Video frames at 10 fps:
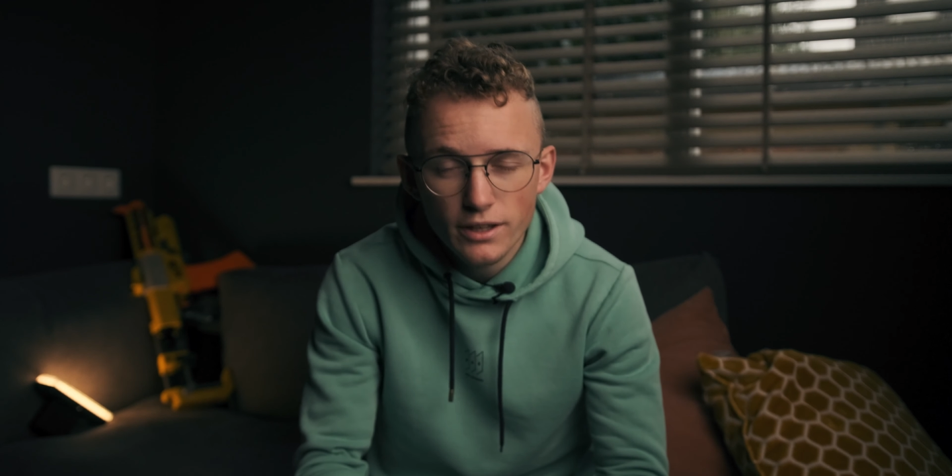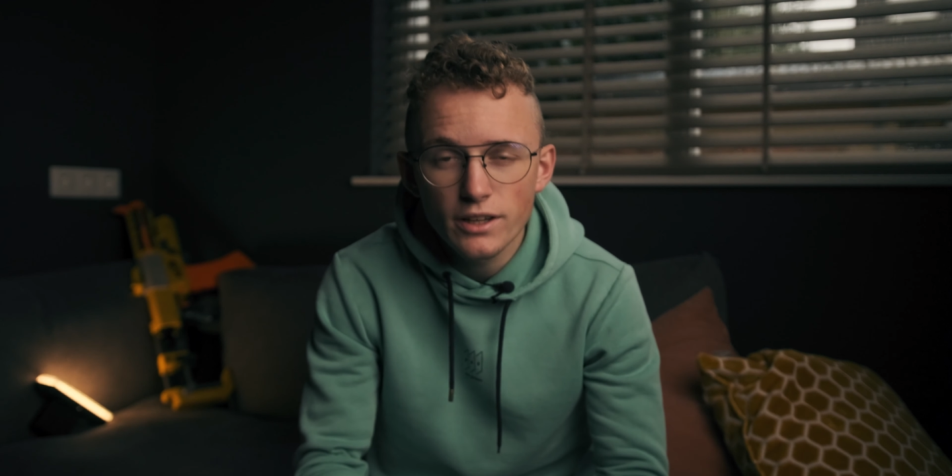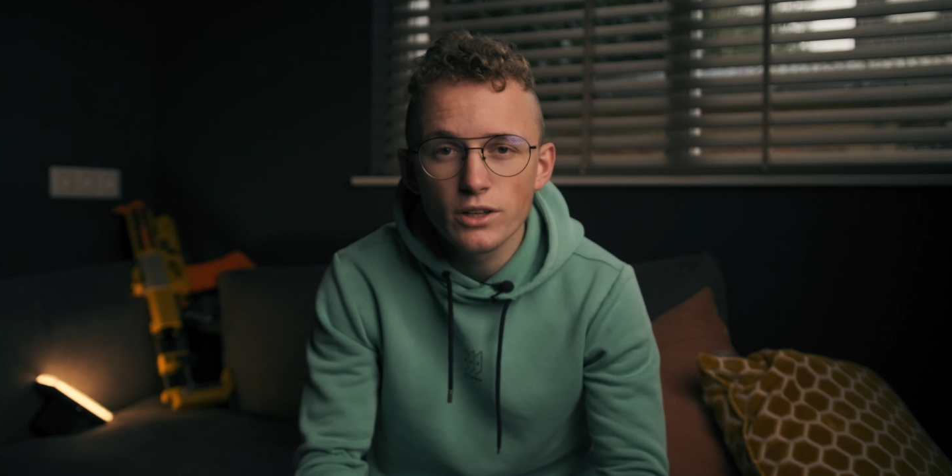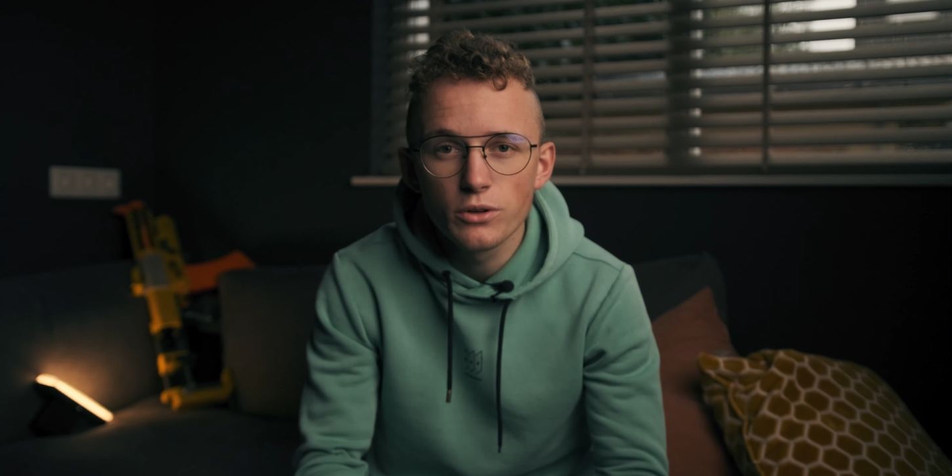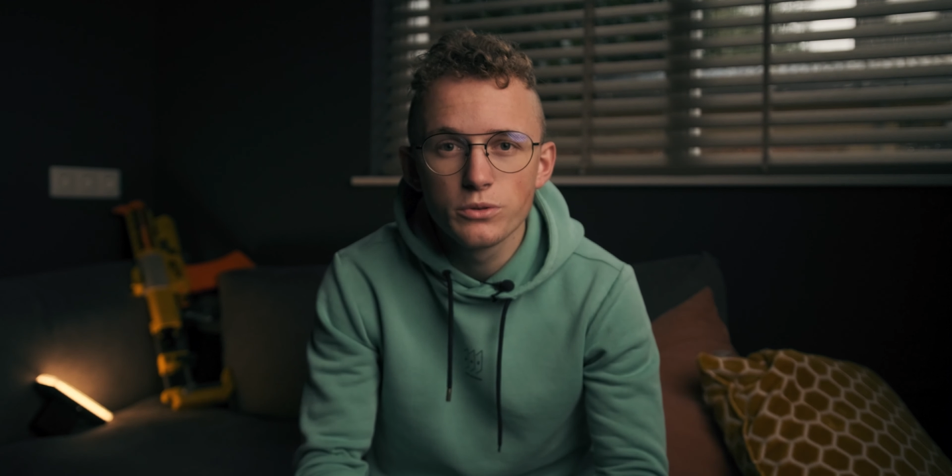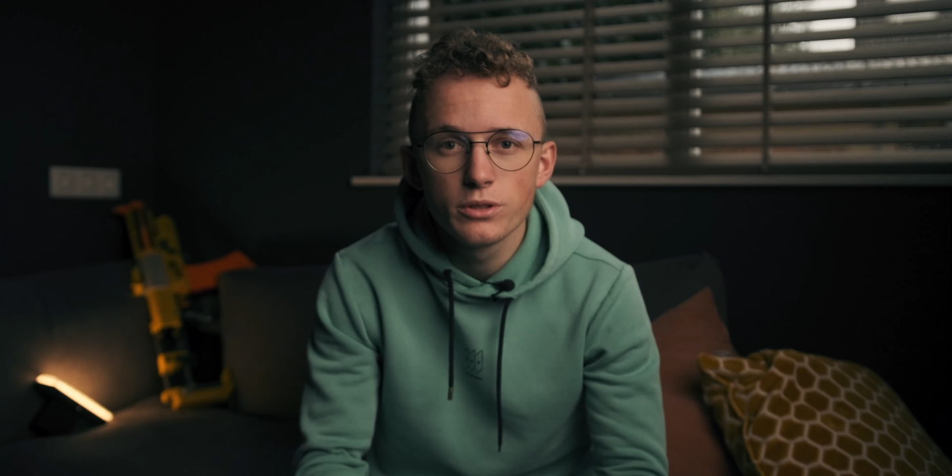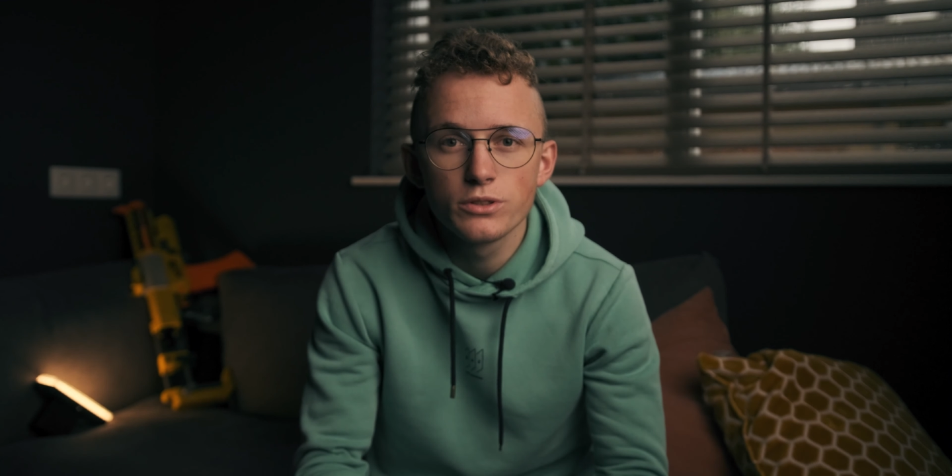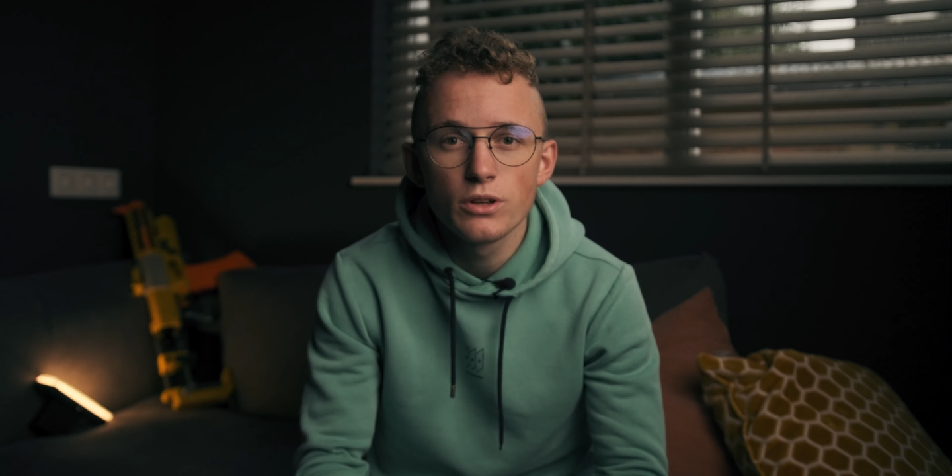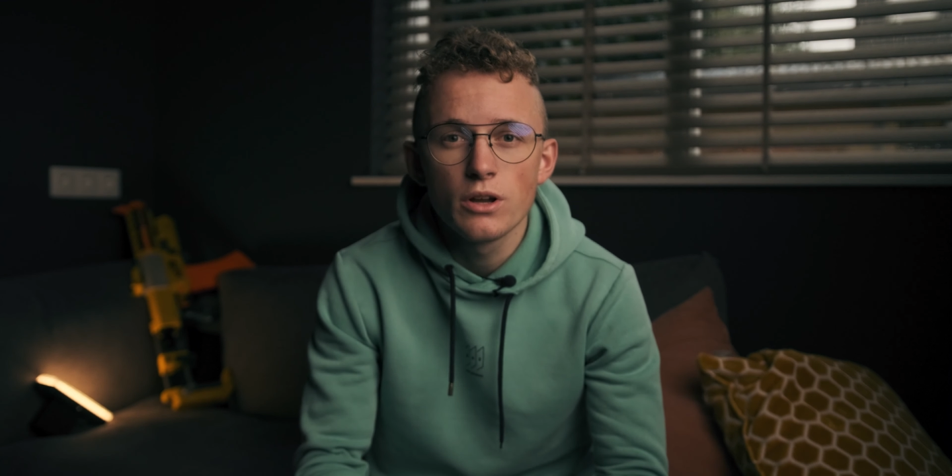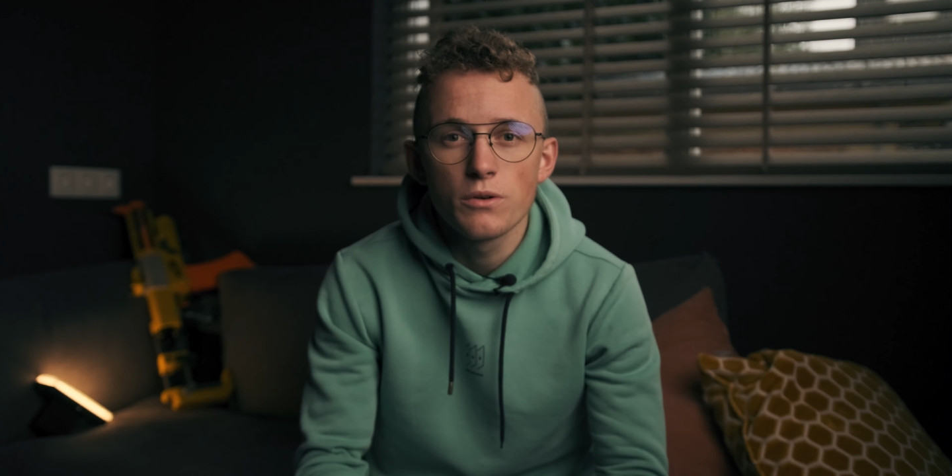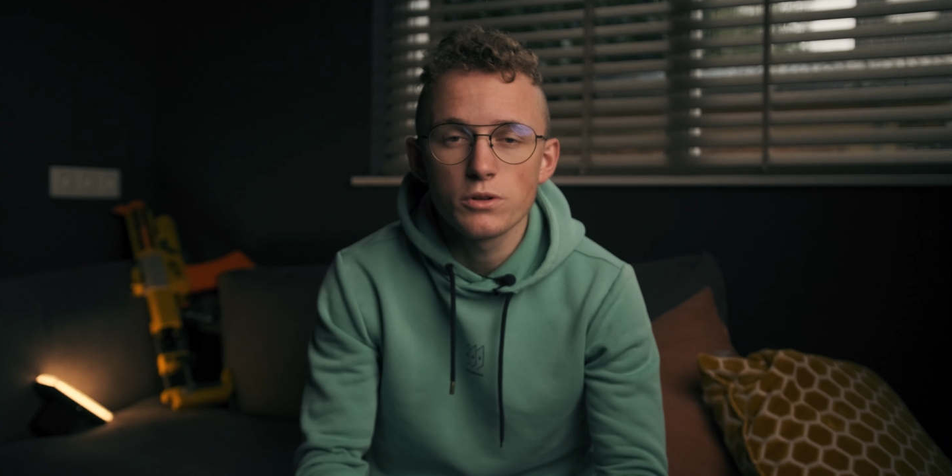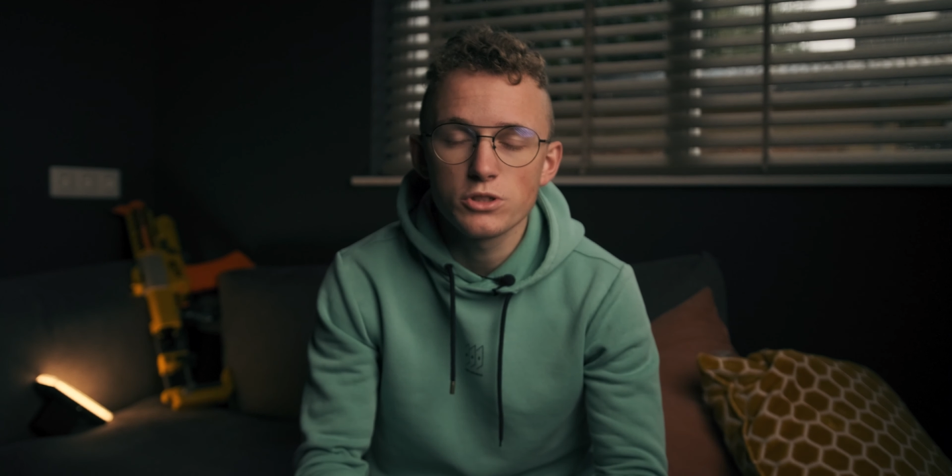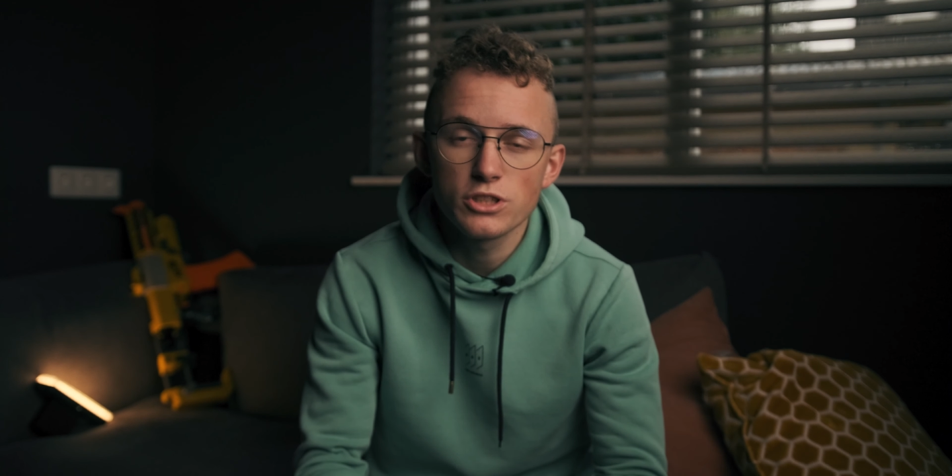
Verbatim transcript: included was